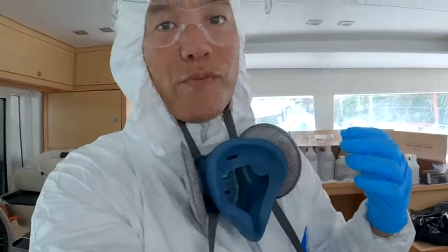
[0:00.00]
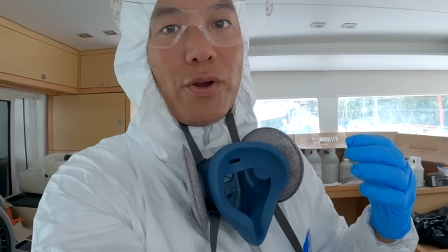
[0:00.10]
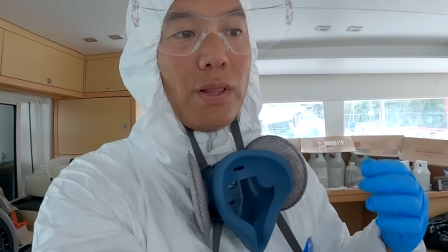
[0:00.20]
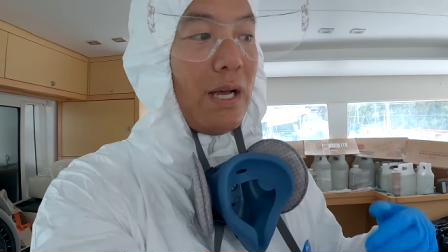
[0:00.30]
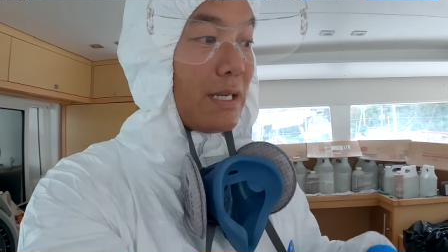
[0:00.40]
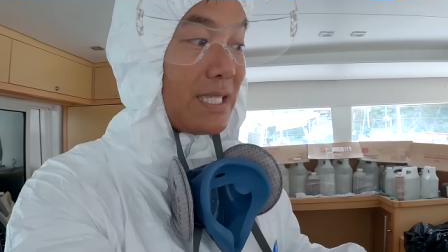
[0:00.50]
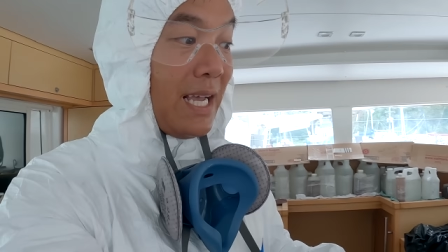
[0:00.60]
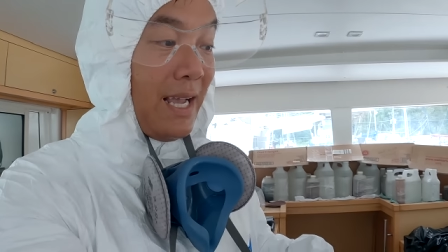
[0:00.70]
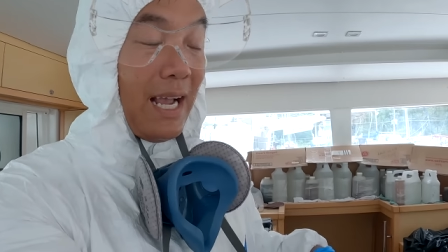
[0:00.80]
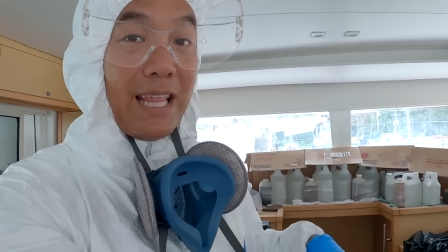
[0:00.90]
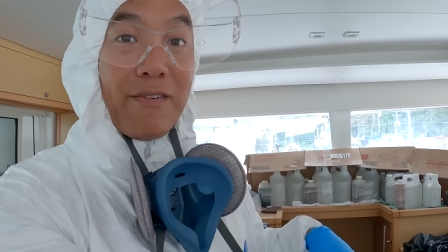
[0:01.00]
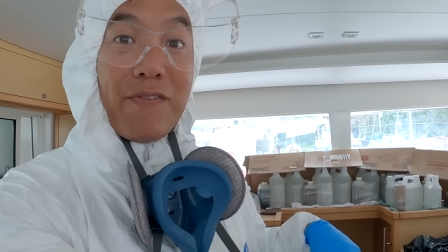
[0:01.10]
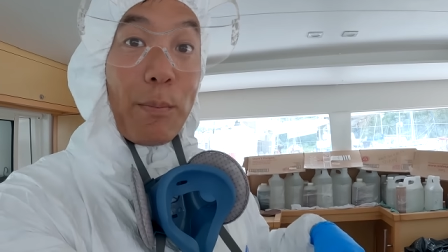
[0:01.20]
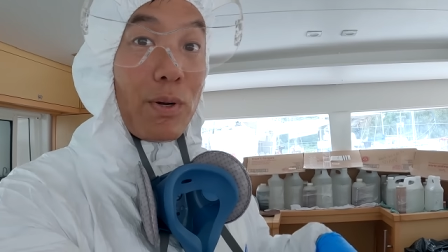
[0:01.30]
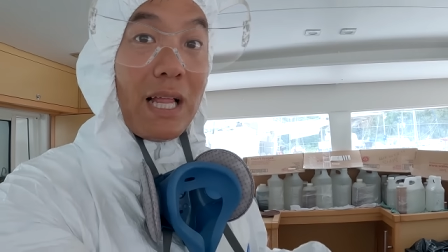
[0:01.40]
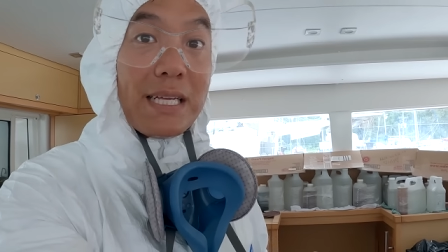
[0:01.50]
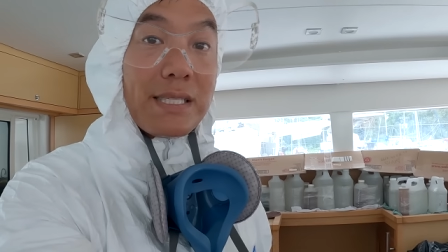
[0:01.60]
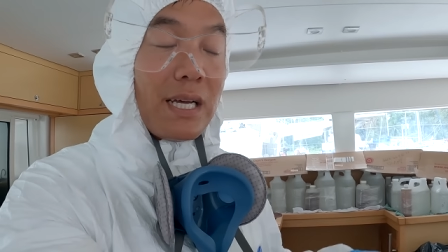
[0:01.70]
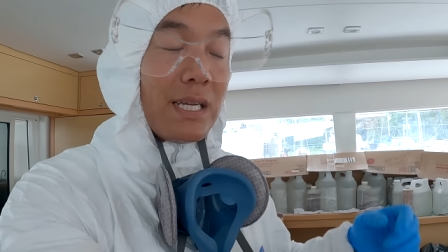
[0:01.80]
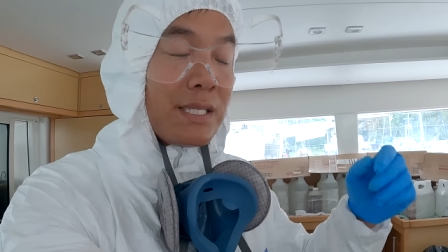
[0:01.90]
for your lungs. And that
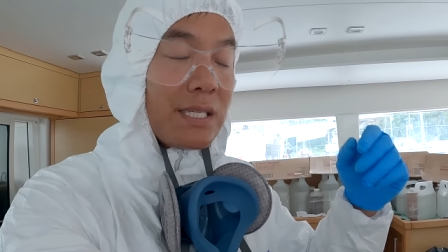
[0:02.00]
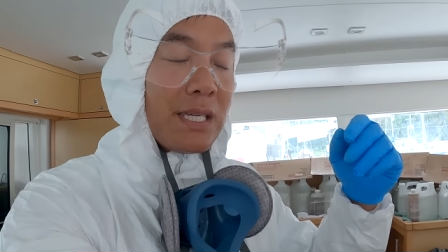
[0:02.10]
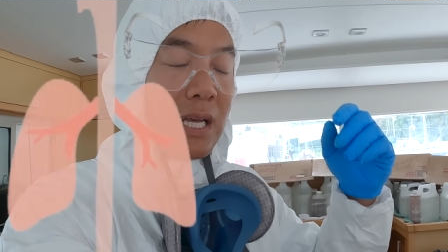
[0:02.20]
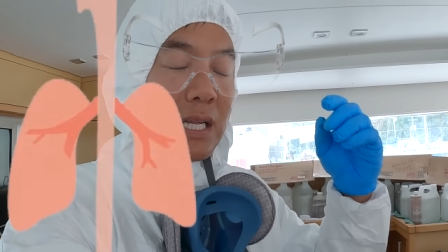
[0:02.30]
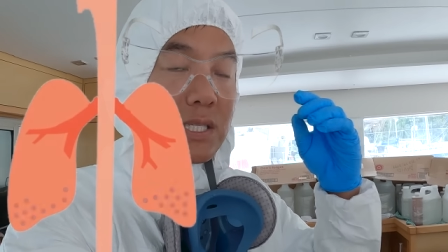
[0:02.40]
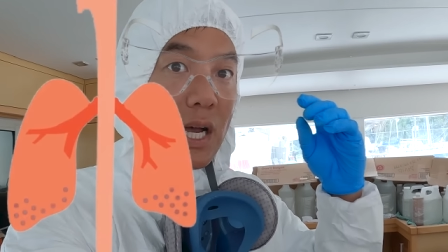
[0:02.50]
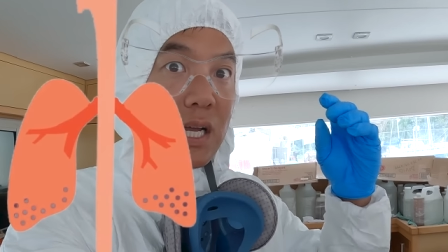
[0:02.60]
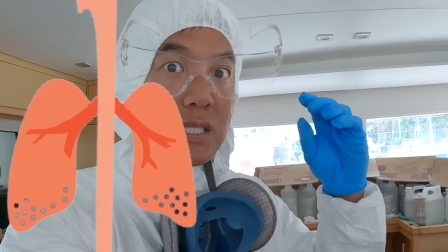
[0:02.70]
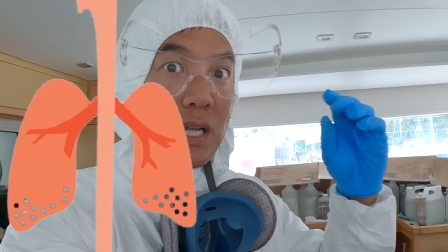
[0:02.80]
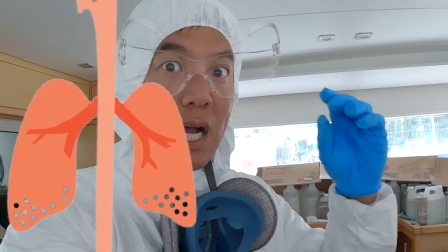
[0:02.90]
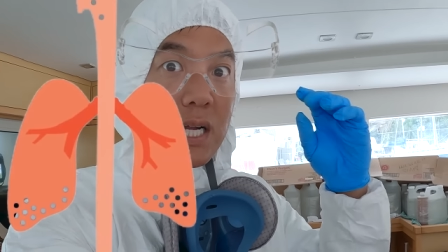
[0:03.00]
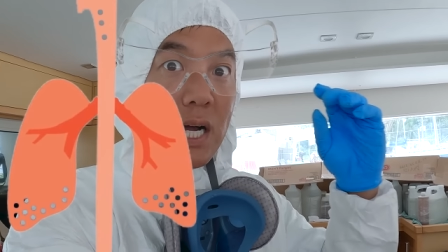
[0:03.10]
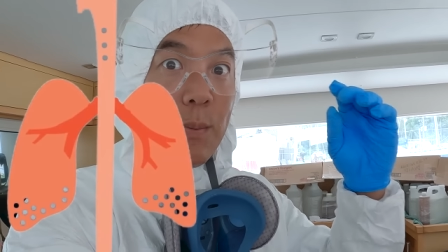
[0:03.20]
fiberglass dust does not